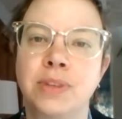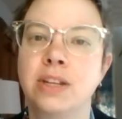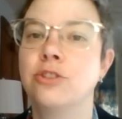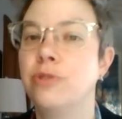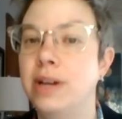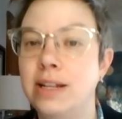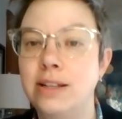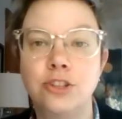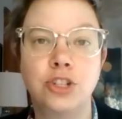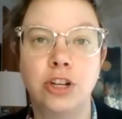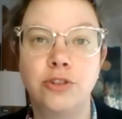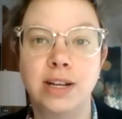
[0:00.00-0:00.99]
trans
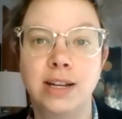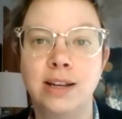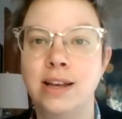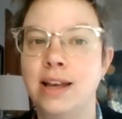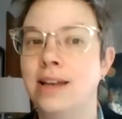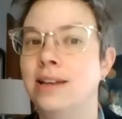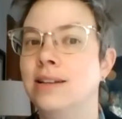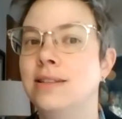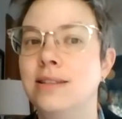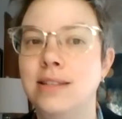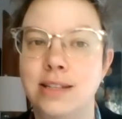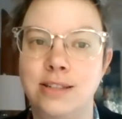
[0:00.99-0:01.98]
children,
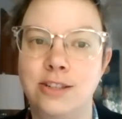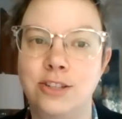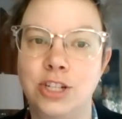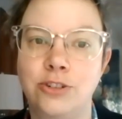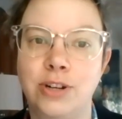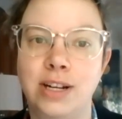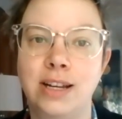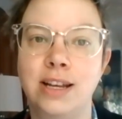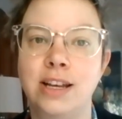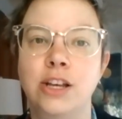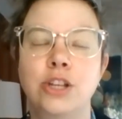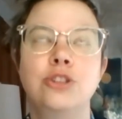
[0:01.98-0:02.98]
cis children,
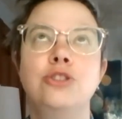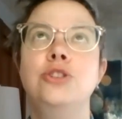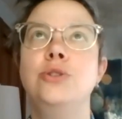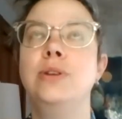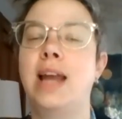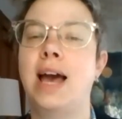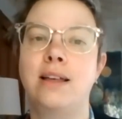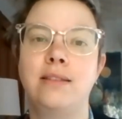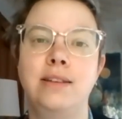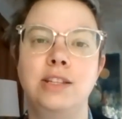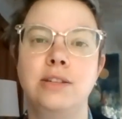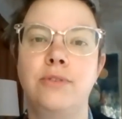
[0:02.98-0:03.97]
student
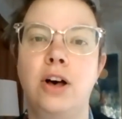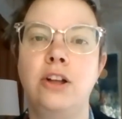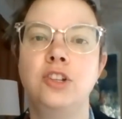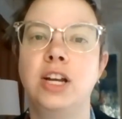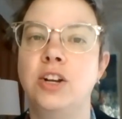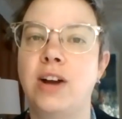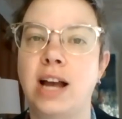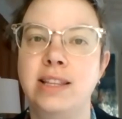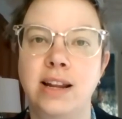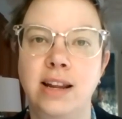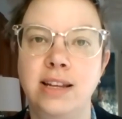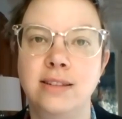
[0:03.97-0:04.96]
athletes of all gender
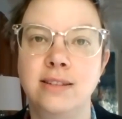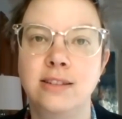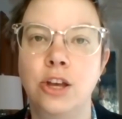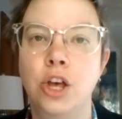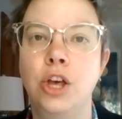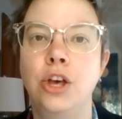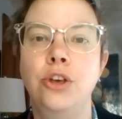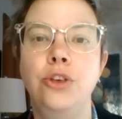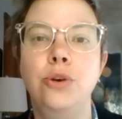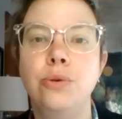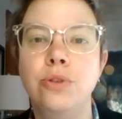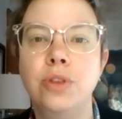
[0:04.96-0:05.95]
identities,
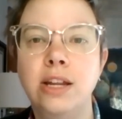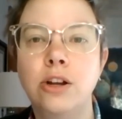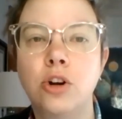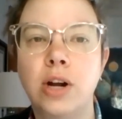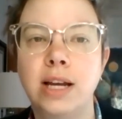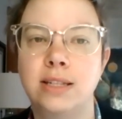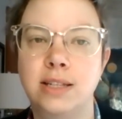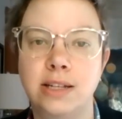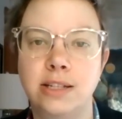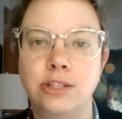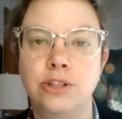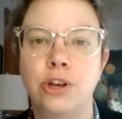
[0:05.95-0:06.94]
youth in
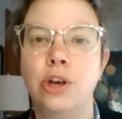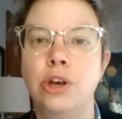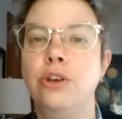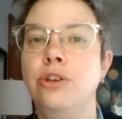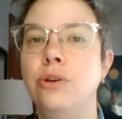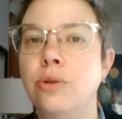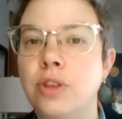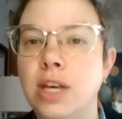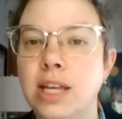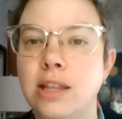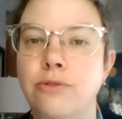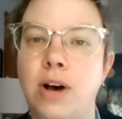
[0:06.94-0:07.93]
crisis, youth
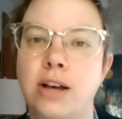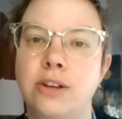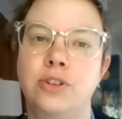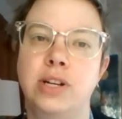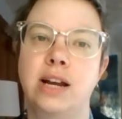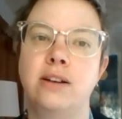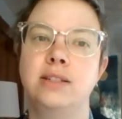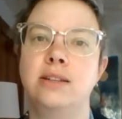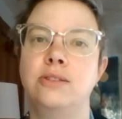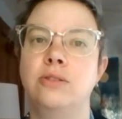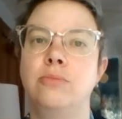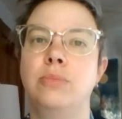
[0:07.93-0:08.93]
in the foster care
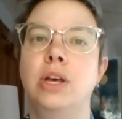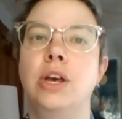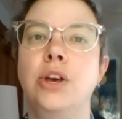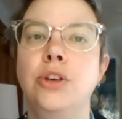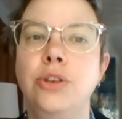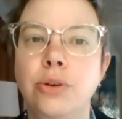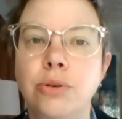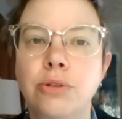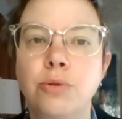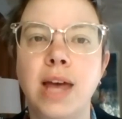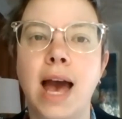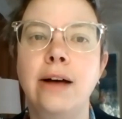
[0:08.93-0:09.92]
system, youth
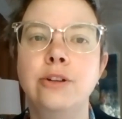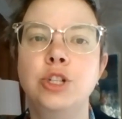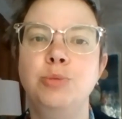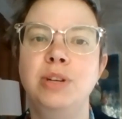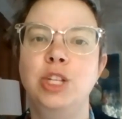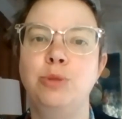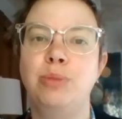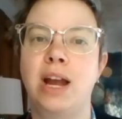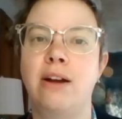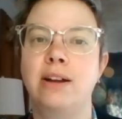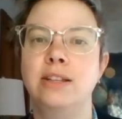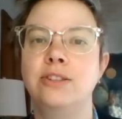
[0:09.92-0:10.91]
with LGBT
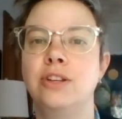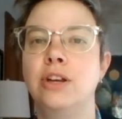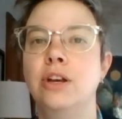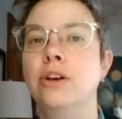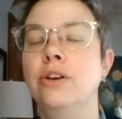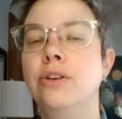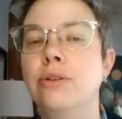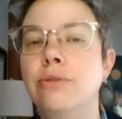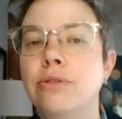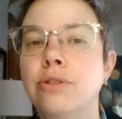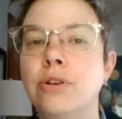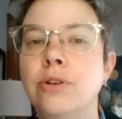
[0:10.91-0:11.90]
parents,
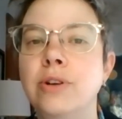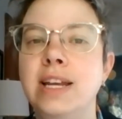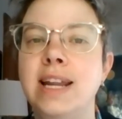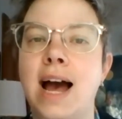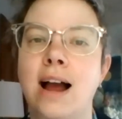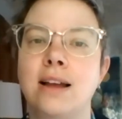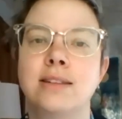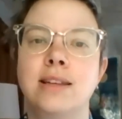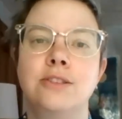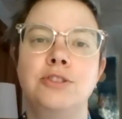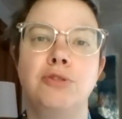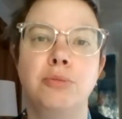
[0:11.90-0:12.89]
youth who need
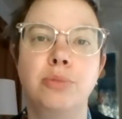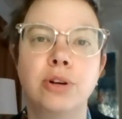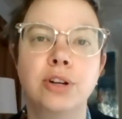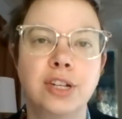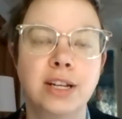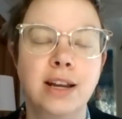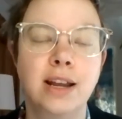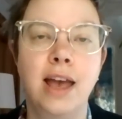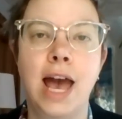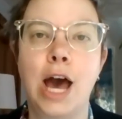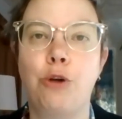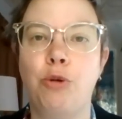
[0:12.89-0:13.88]
access to abortion
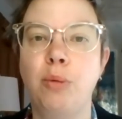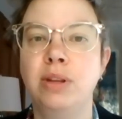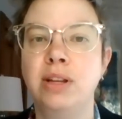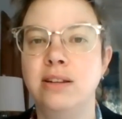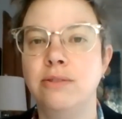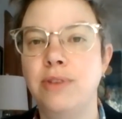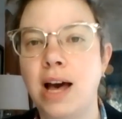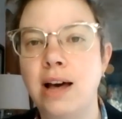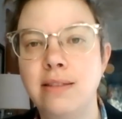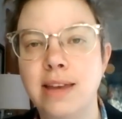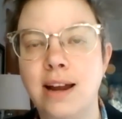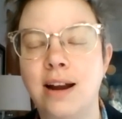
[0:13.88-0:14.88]
and reproductive
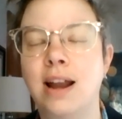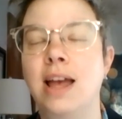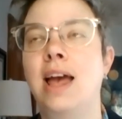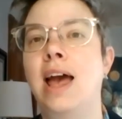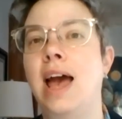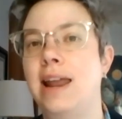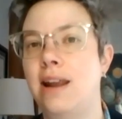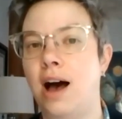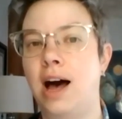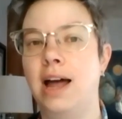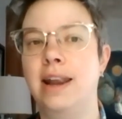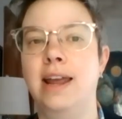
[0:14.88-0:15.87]
health care, and
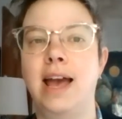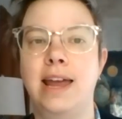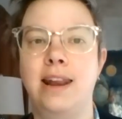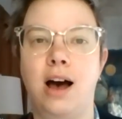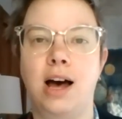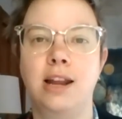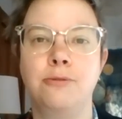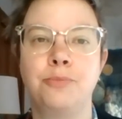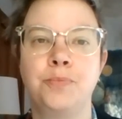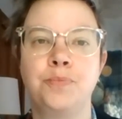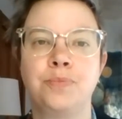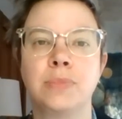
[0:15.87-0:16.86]
on and on.
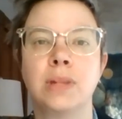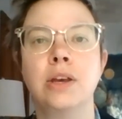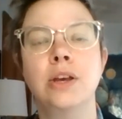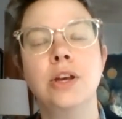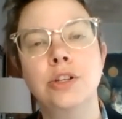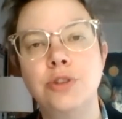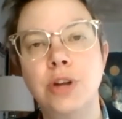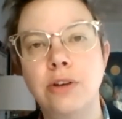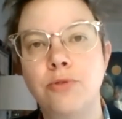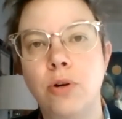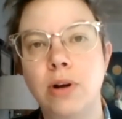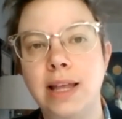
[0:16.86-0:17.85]

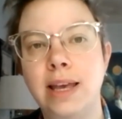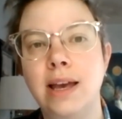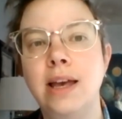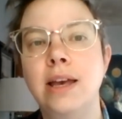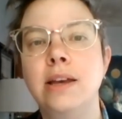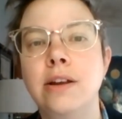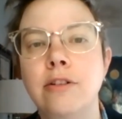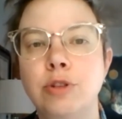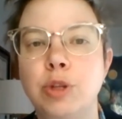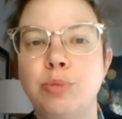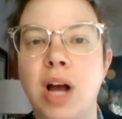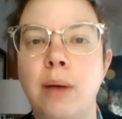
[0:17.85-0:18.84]
Straightforwardly, here's what
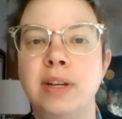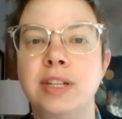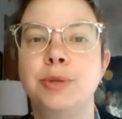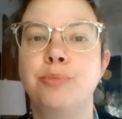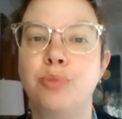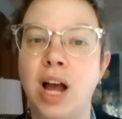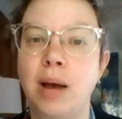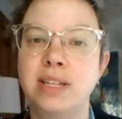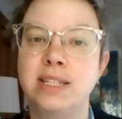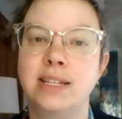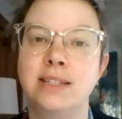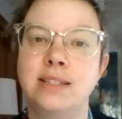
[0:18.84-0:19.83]
the promise
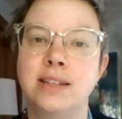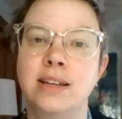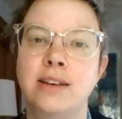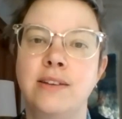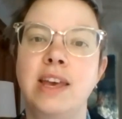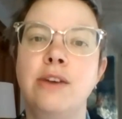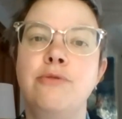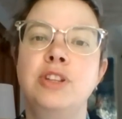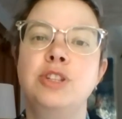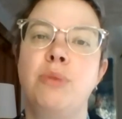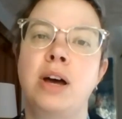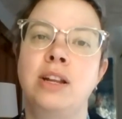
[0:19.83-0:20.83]
promises if
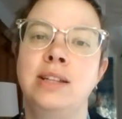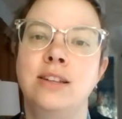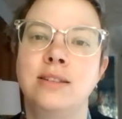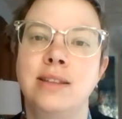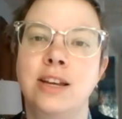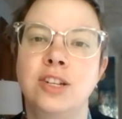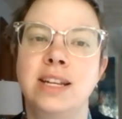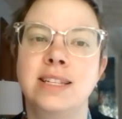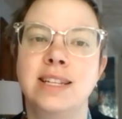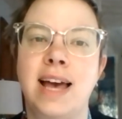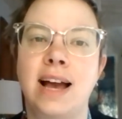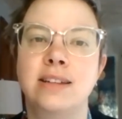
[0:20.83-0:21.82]
its model legislation is
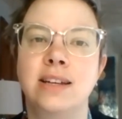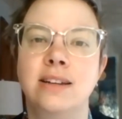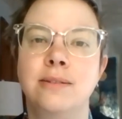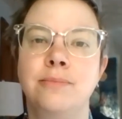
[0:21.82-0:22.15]
enacted.